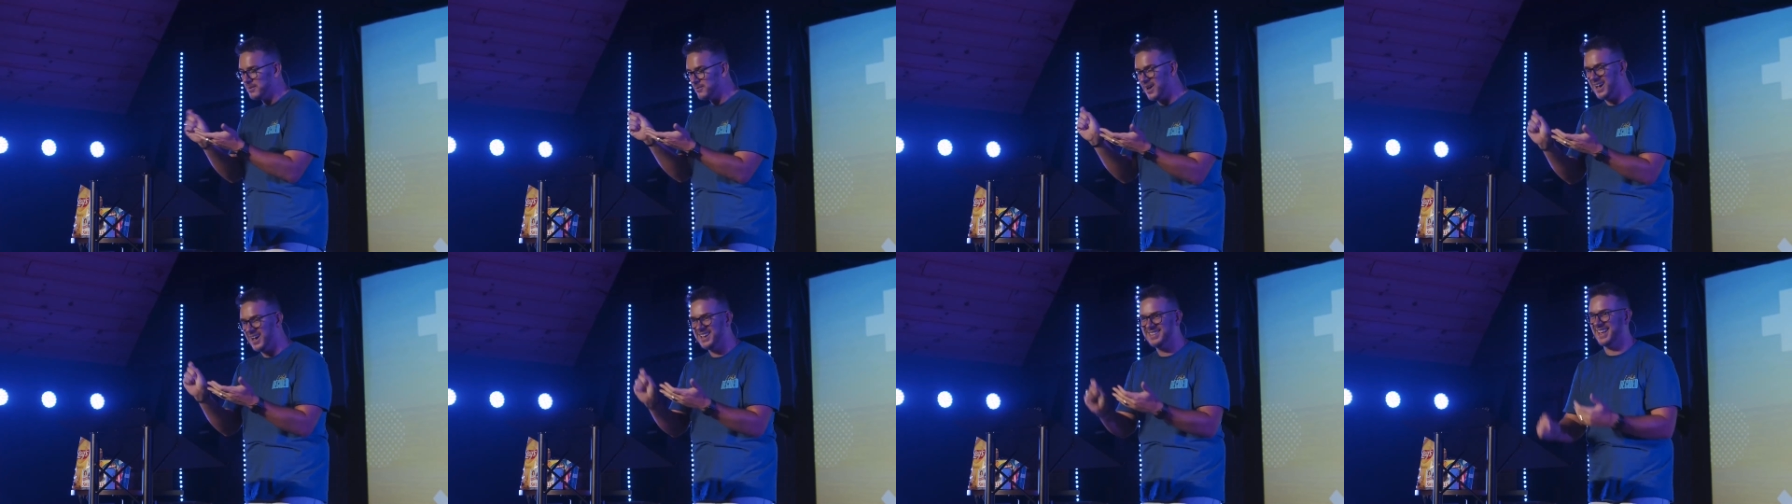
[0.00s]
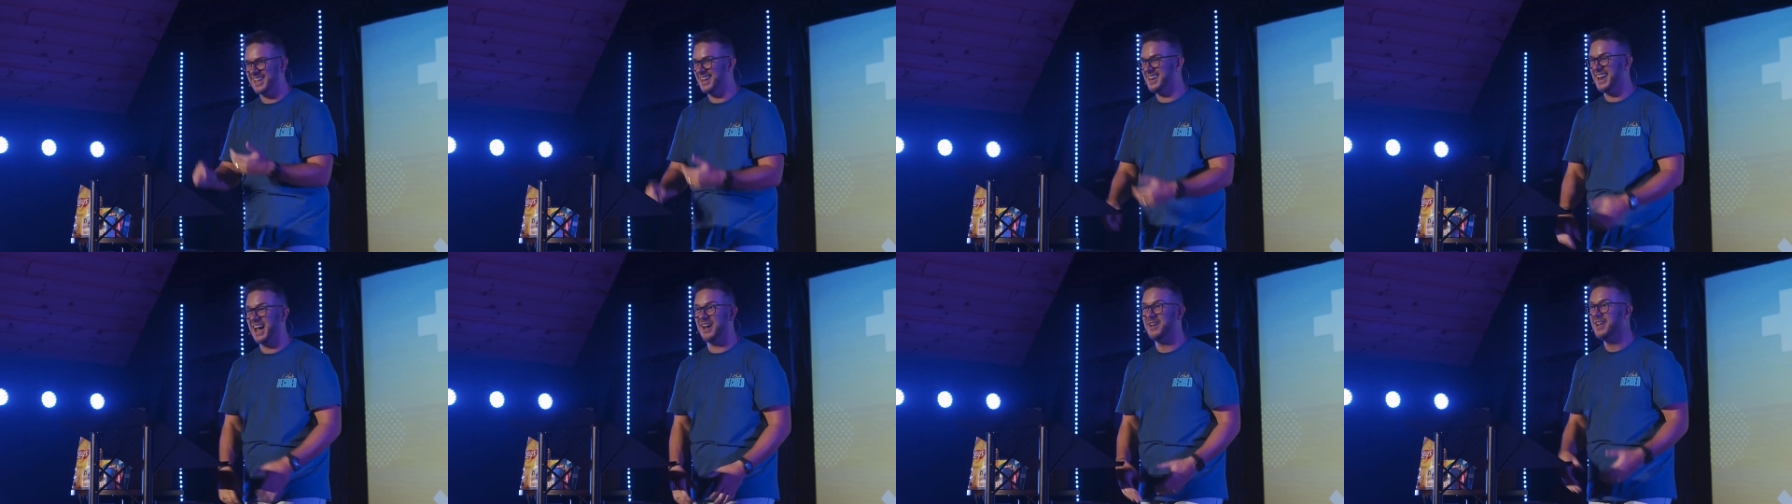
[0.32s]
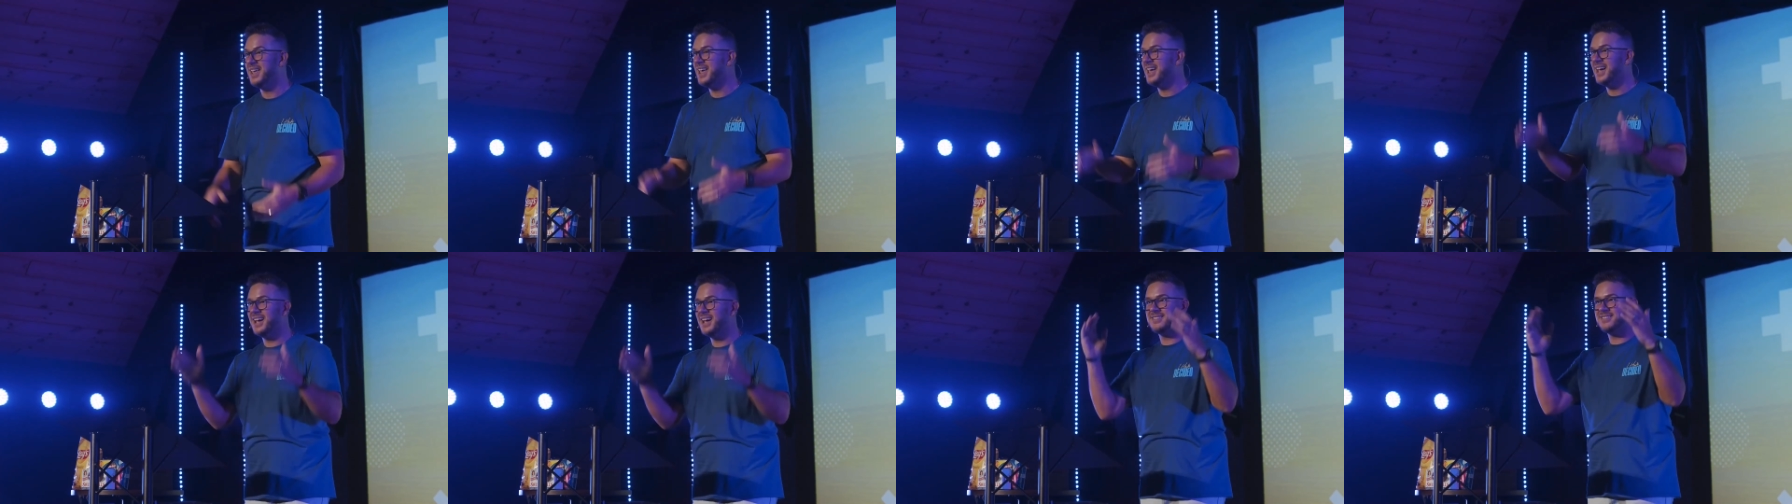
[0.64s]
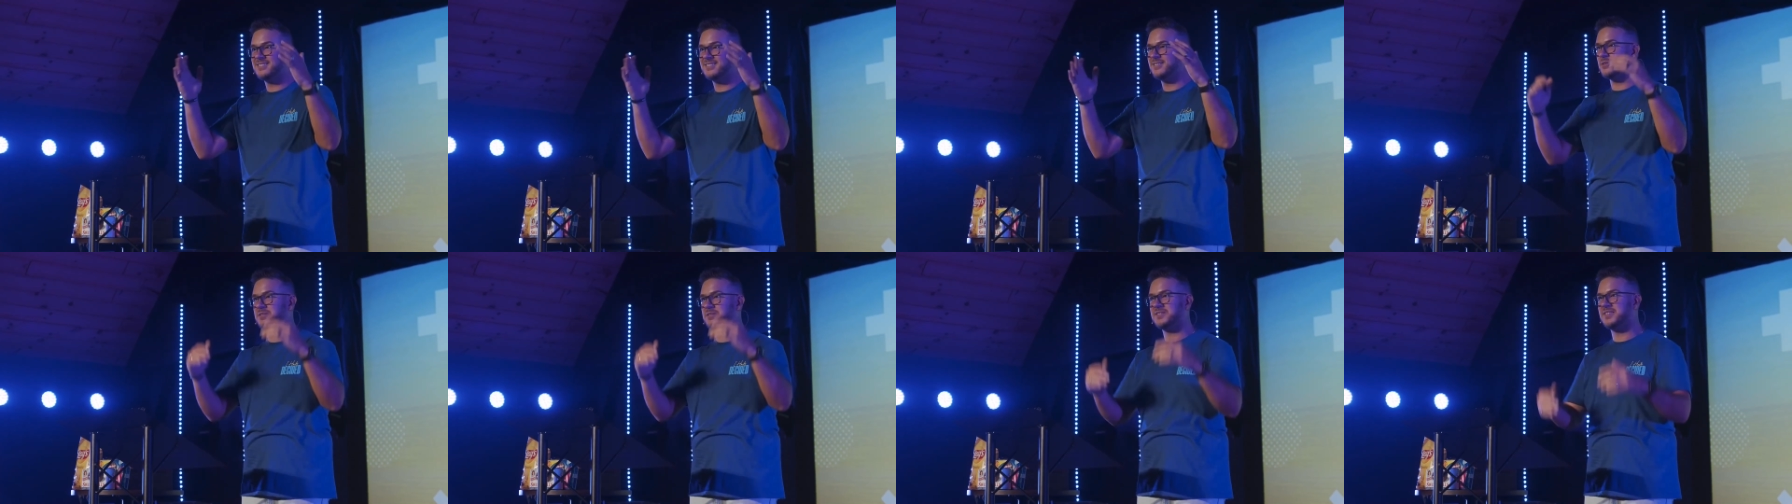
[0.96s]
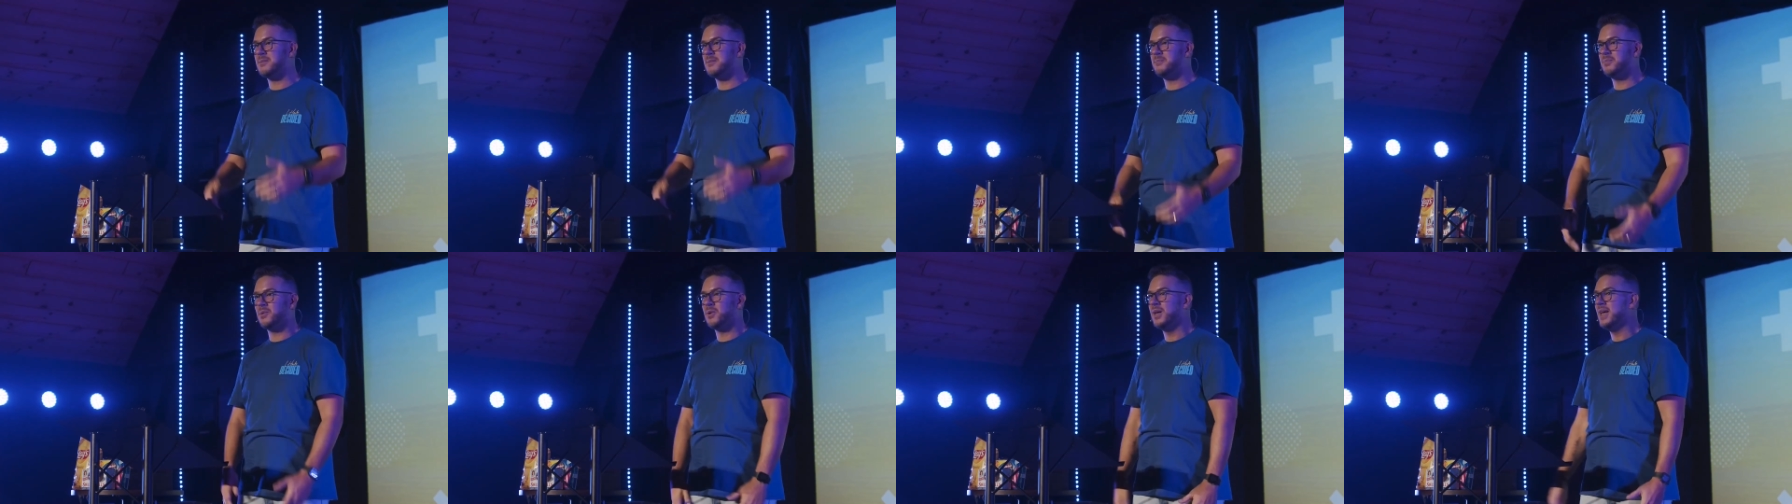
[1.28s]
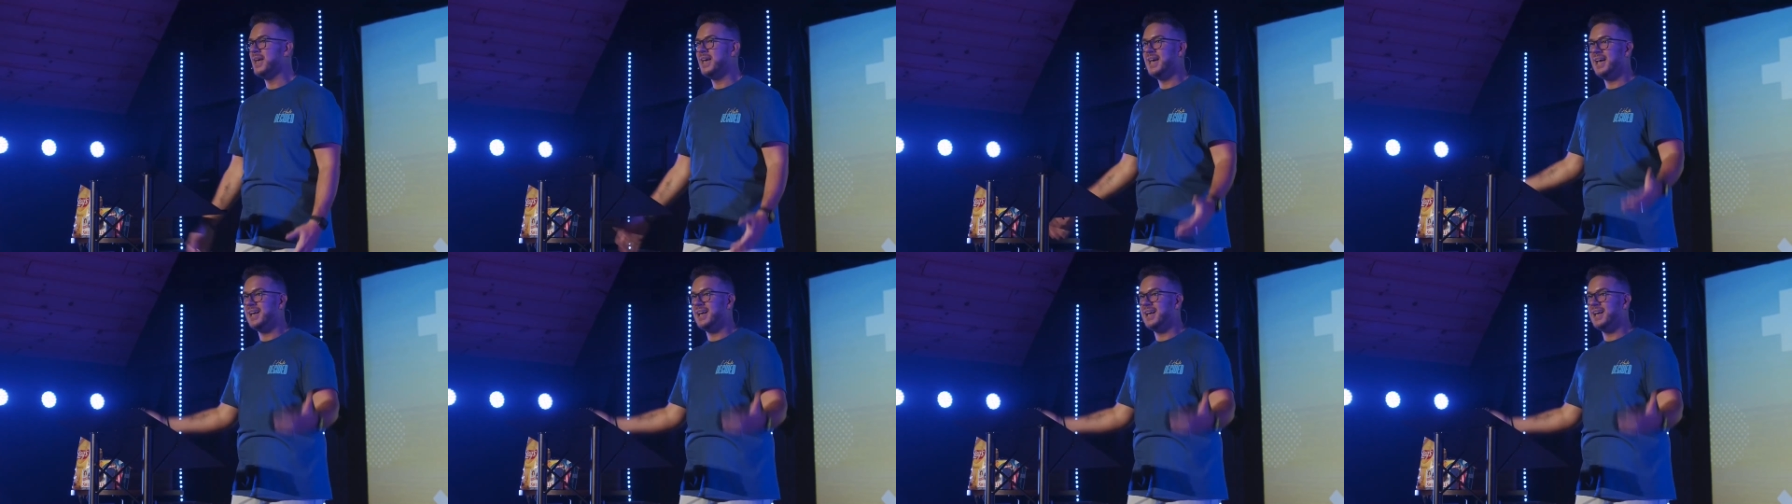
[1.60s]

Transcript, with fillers: write that down. It's so simple.